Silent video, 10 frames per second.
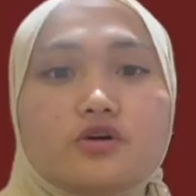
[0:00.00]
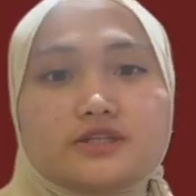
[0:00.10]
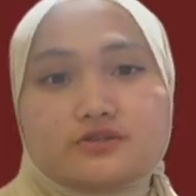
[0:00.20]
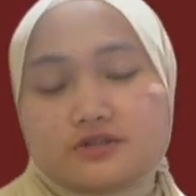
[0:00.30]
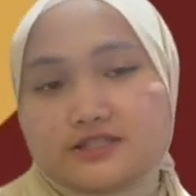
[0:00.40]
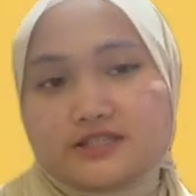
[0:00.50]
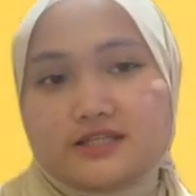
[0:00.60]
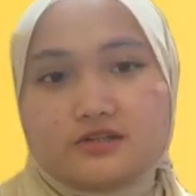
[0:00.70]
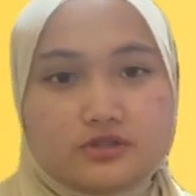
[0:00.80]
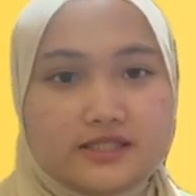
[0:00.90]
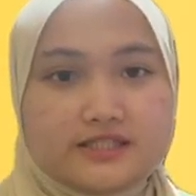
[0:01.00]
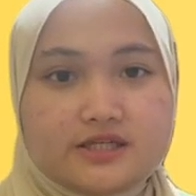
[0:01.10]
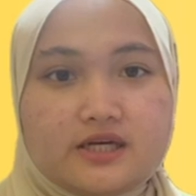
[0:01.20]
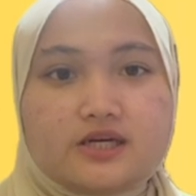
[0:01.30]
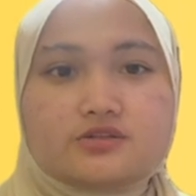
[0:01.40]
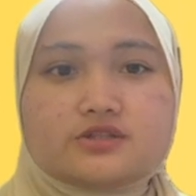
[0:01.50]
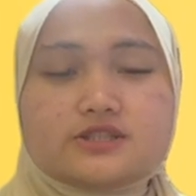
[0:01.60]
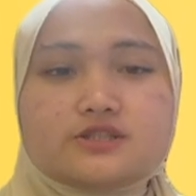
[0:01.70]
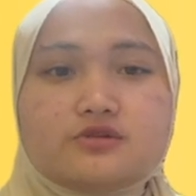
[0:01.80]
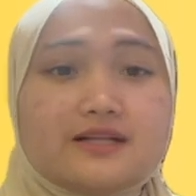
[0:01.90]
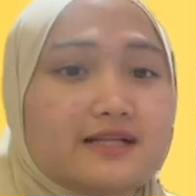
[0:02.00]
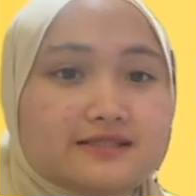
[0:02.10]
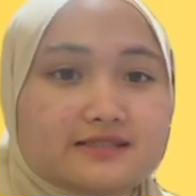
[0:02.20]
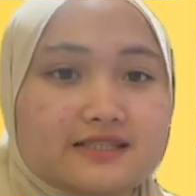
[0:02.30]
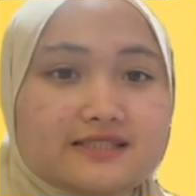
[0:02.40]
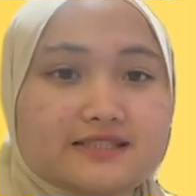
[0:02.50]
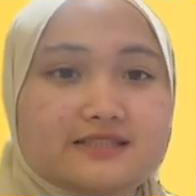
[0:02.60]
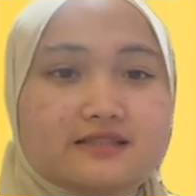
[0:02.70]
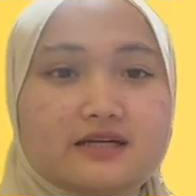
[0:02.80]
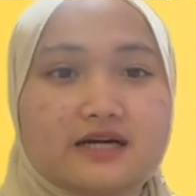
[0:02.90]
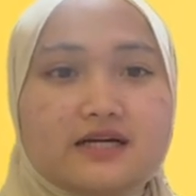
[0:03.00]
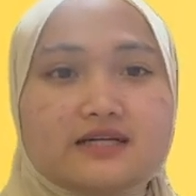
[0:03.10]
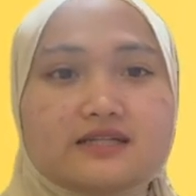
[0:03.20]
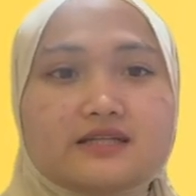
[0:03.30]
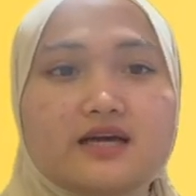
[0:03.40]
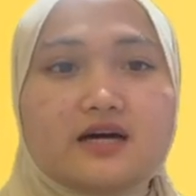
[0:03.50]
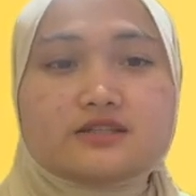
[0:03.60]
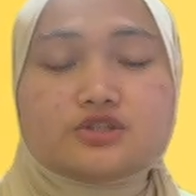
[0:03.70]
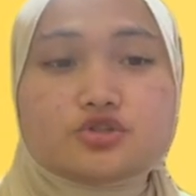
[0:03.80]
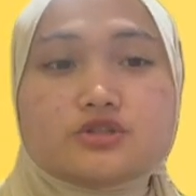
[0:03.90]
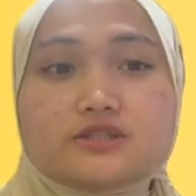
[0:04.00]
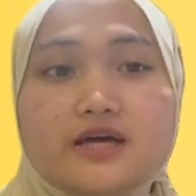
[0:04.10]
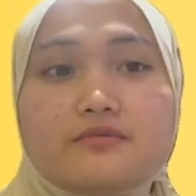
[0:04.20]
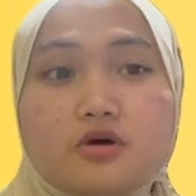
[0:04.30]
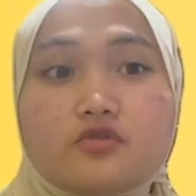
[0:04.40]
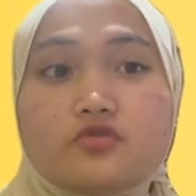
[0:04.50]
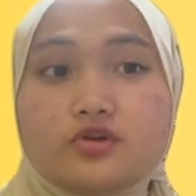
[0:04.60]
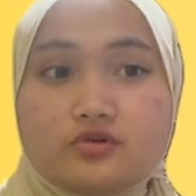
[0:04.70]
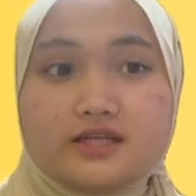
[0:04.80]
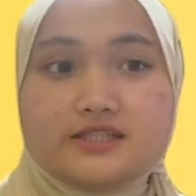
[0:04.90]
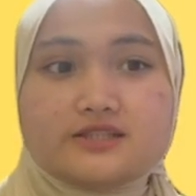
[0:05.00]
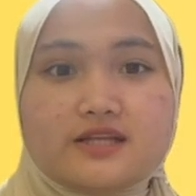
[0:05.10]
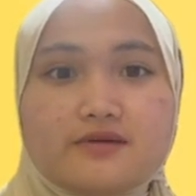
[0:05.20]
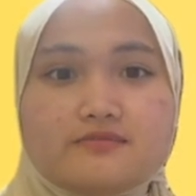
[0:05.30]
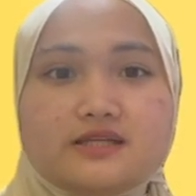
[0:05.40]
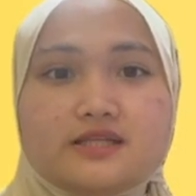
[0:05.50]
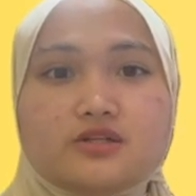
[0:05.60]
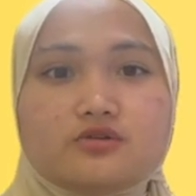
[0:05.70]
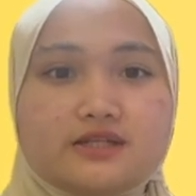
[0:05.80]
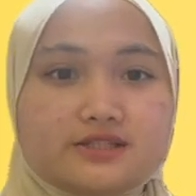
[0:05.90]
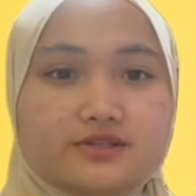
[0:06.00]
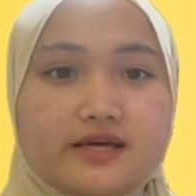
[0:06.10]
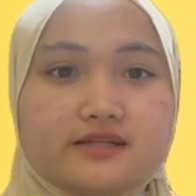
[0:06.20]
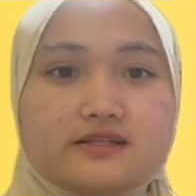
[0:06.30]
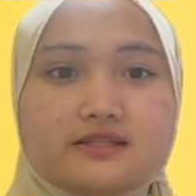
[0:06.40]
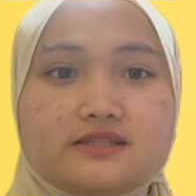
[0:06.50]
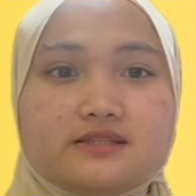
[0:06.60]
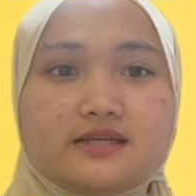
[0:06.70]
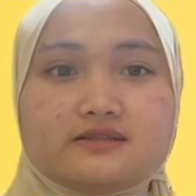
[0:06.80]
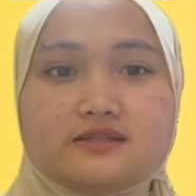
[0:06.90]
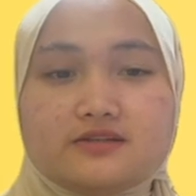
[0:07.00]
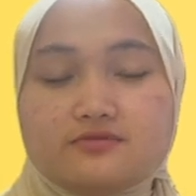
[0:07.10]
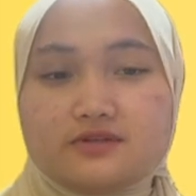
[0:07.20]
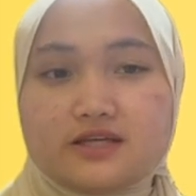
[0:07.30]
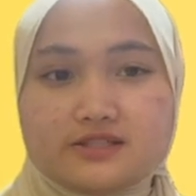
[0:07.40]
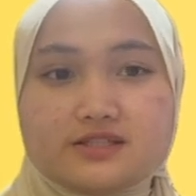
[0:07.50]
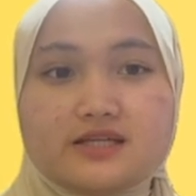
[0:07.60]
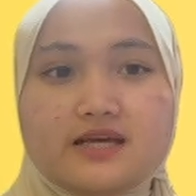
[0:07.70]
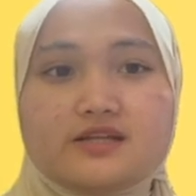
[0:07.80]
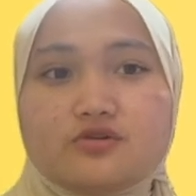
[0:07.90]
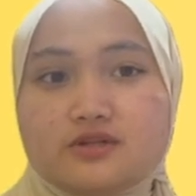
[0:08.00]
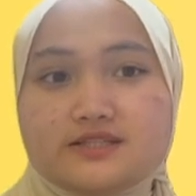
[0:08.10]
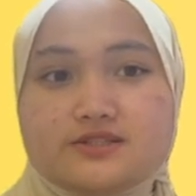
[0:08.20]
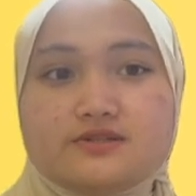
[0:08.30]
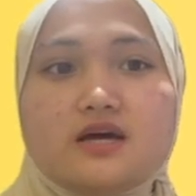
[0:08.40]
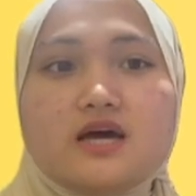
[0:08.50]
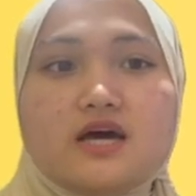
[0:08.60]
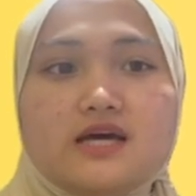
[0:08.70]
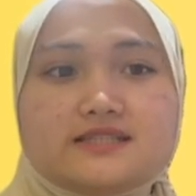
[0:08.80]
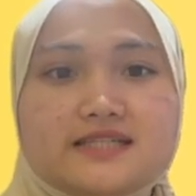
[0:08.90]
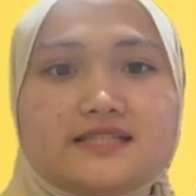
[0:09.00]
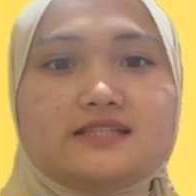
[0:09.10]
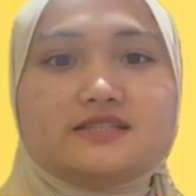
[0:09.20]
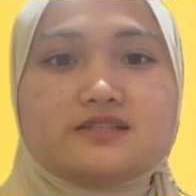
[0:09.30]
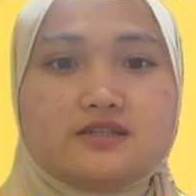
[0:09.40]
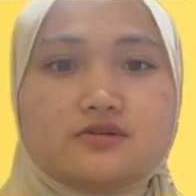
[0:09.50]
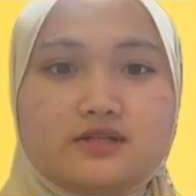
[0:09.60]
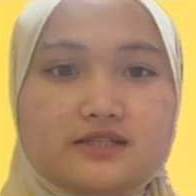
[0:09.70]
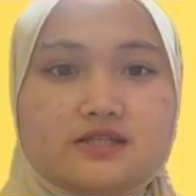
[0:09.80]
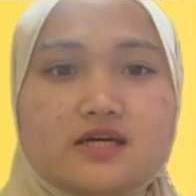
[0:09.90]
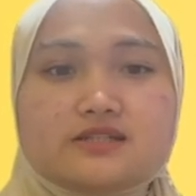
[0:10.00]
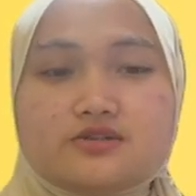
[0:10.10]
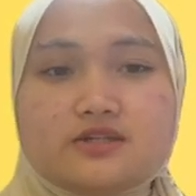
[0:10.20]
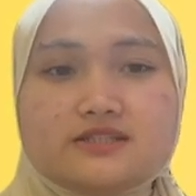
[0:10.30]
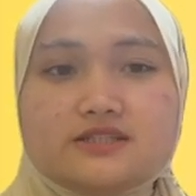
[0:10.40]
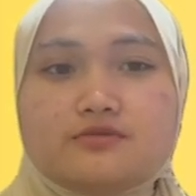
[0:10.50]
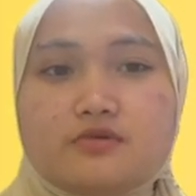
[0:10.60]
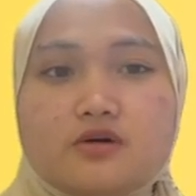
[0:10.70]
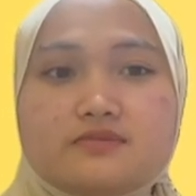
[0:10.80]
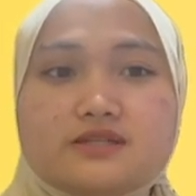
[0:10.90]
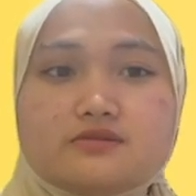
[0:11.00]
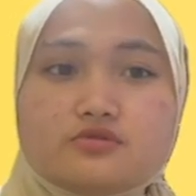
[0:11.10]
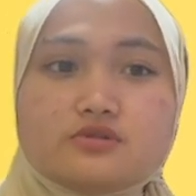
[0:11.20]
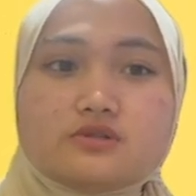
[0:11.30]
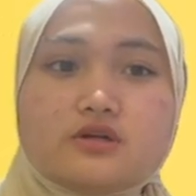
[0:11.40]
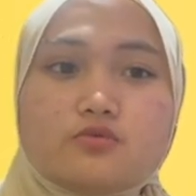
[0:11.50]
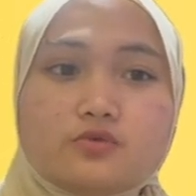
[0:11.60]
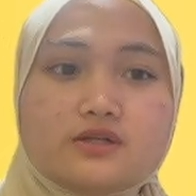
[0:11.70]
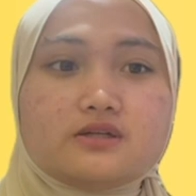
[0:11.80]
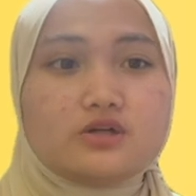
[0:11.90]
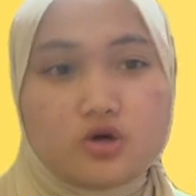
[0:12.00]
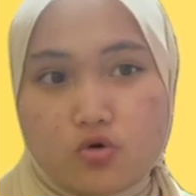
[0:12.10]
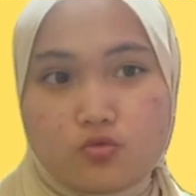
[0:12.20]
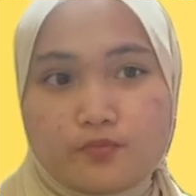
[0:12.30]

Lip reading: introduction and knowledge, according to Al-Atas, there are 2 types of knowledge, namely knowledge and identification and knowledge. Science is a knowledge. Knowledge is from the root word know.